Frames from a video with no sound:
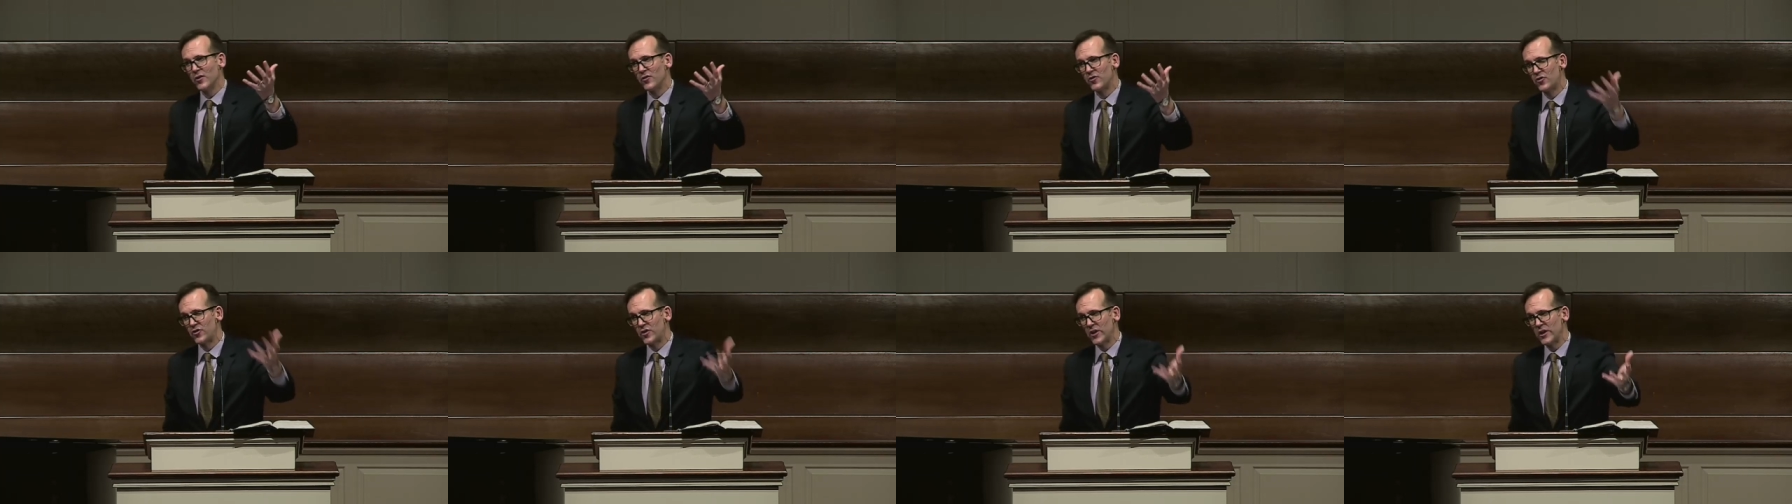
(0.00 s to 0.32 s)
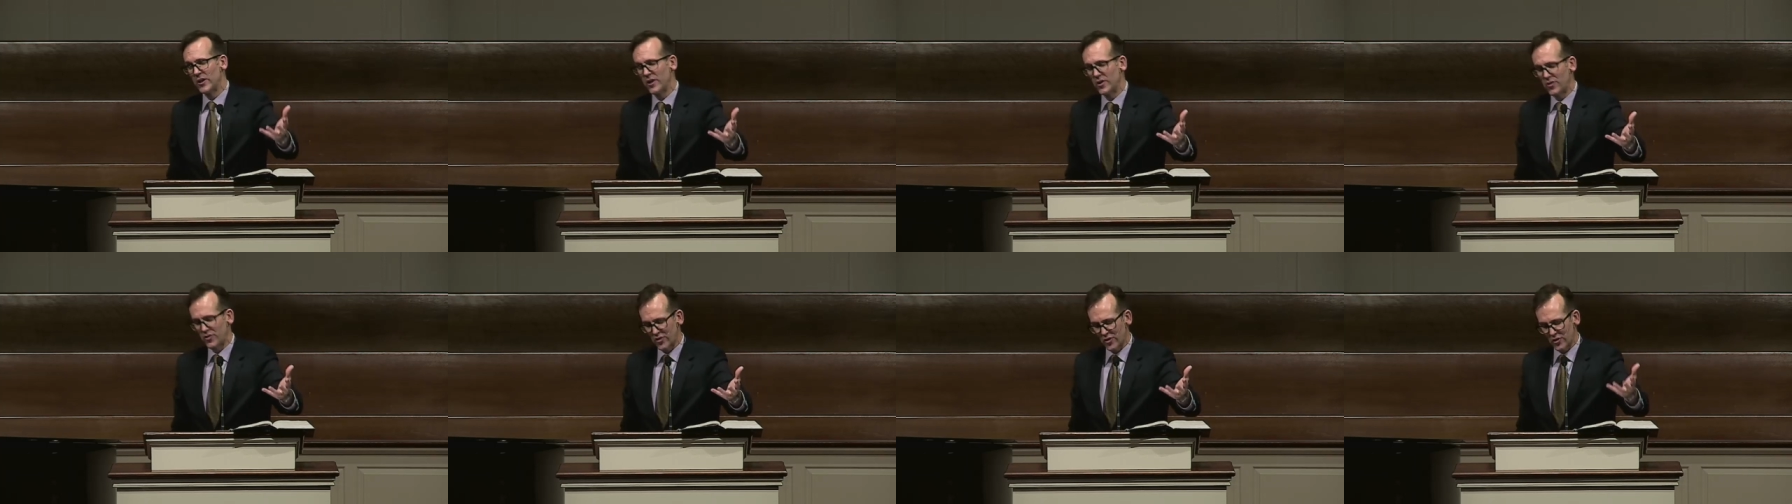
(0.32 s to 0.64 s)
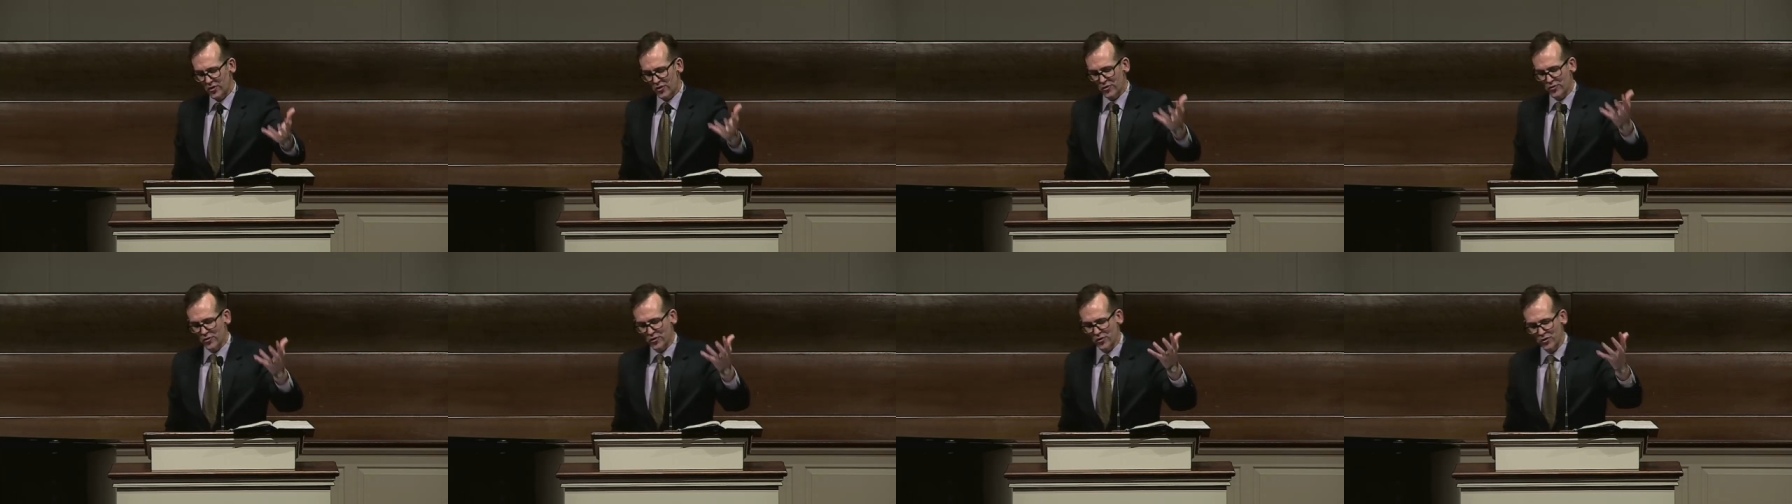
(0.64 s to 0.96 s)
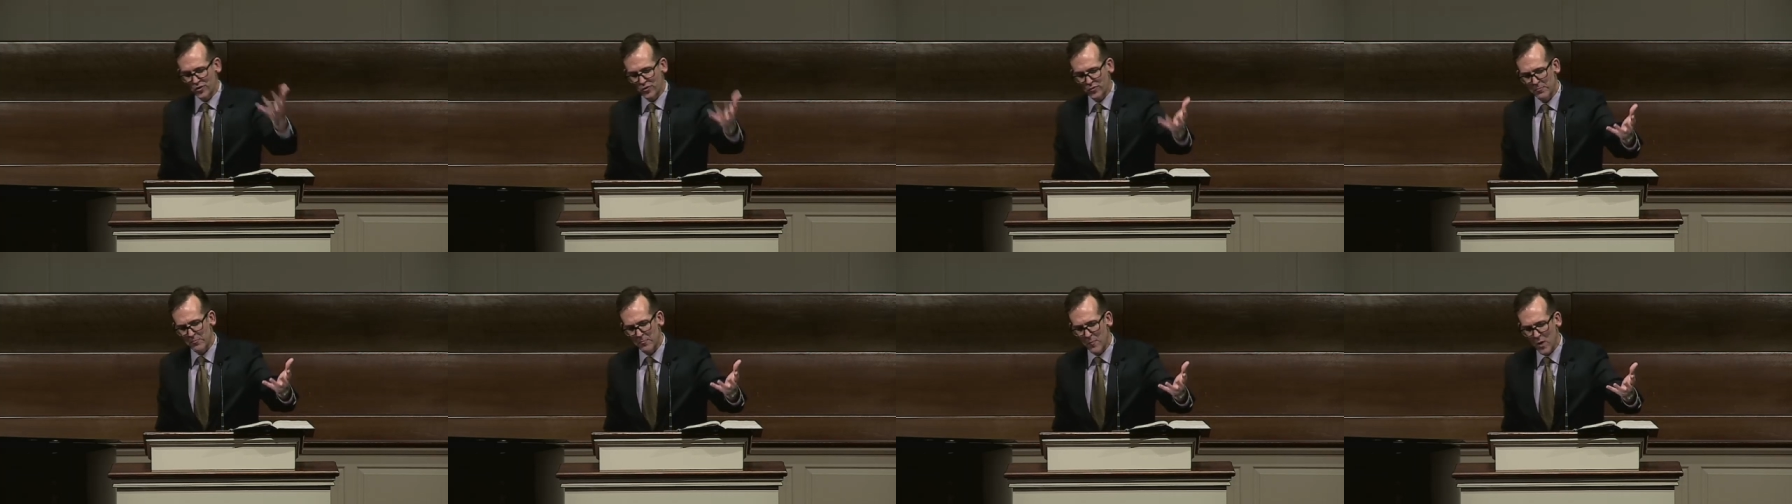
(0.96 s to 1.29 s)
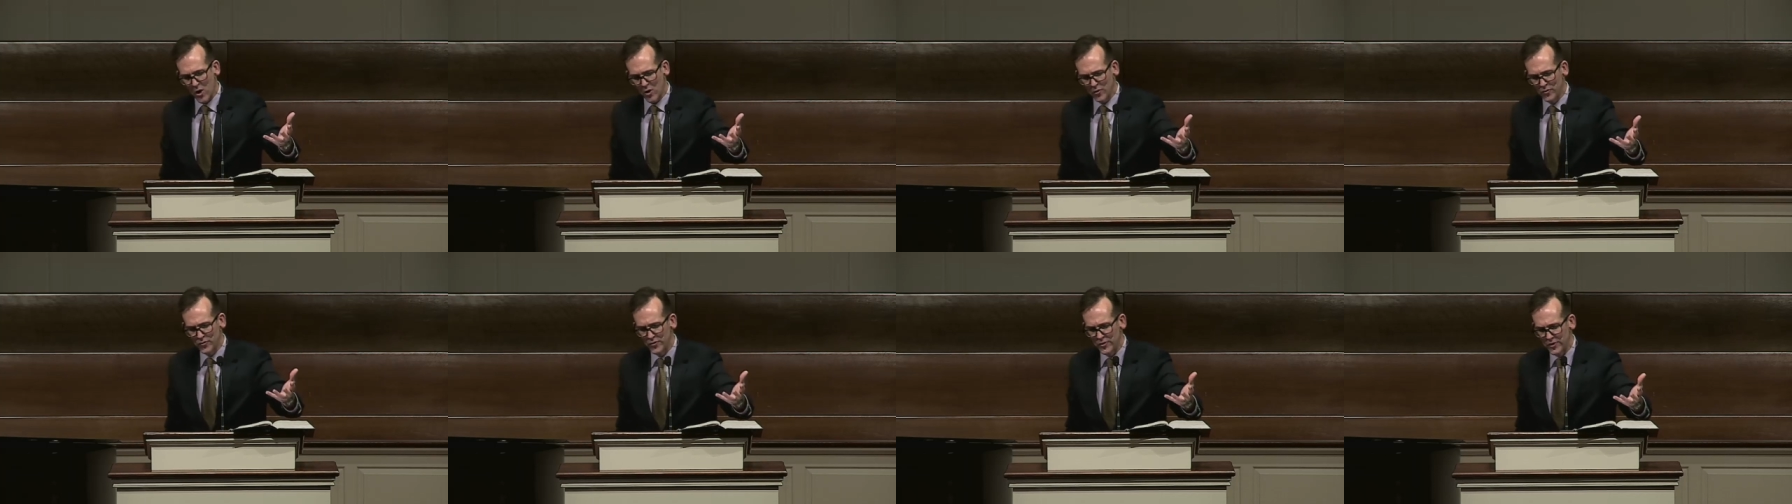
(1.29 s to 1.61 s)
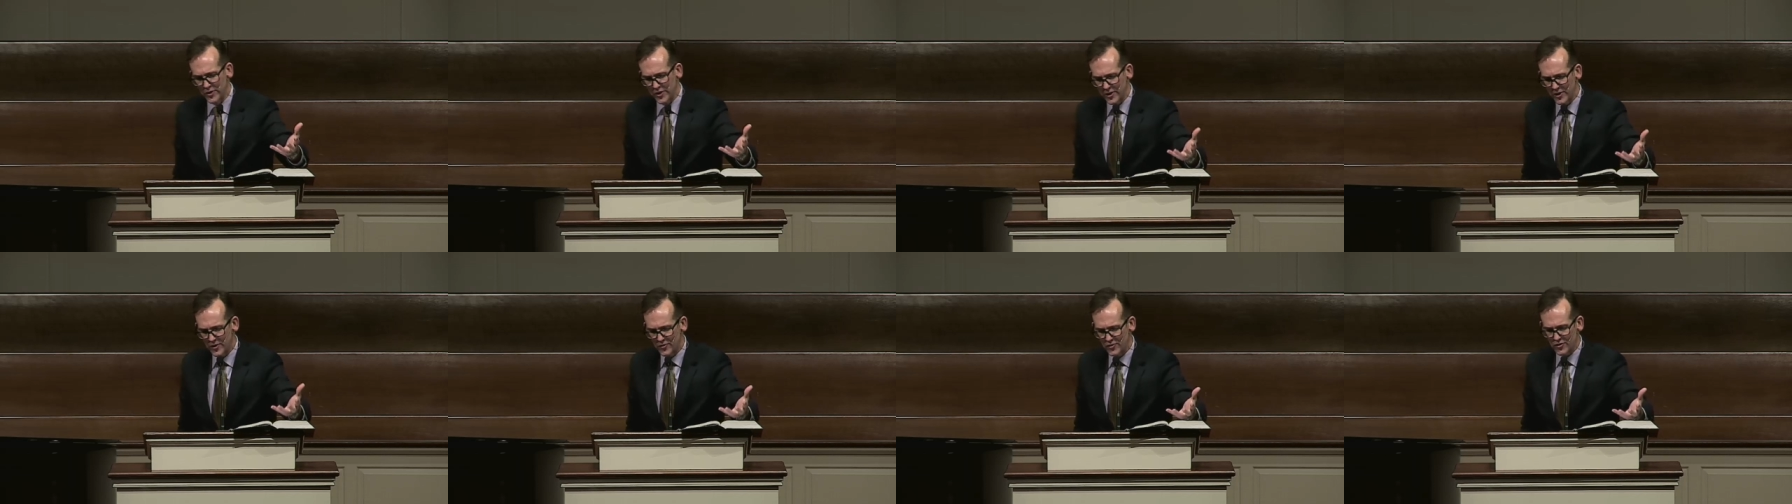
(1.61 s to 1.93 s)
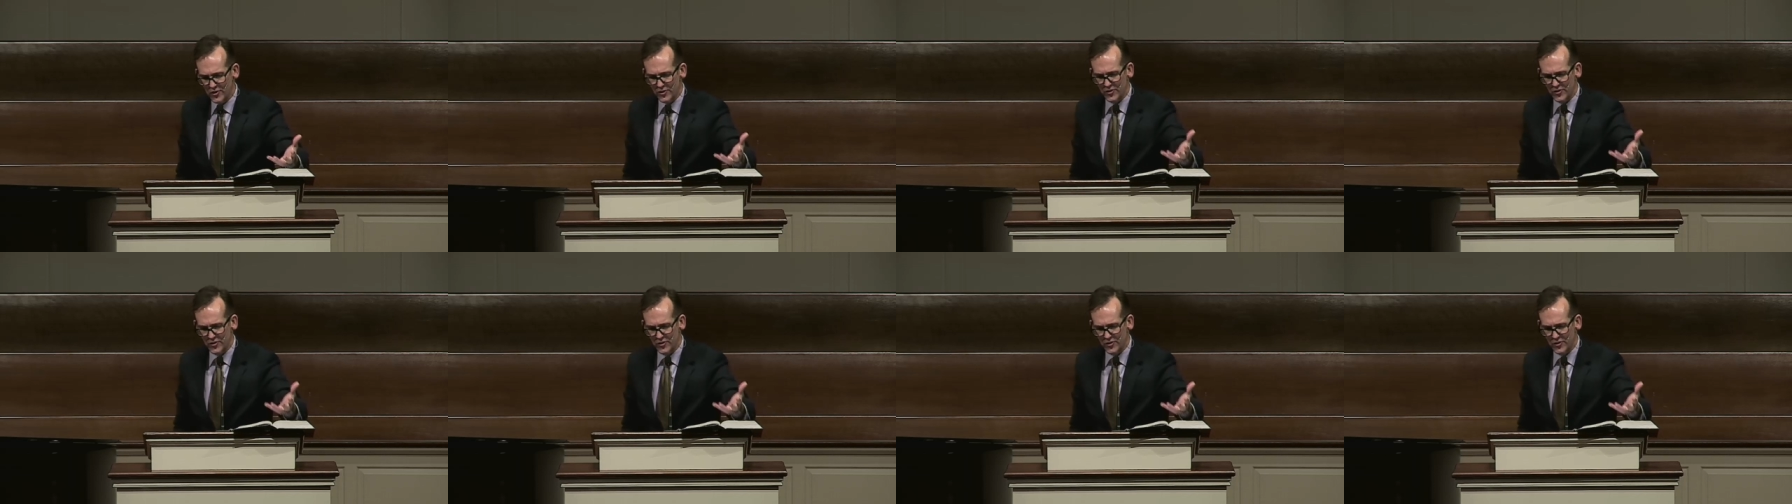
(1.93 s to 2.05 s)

Jesus responded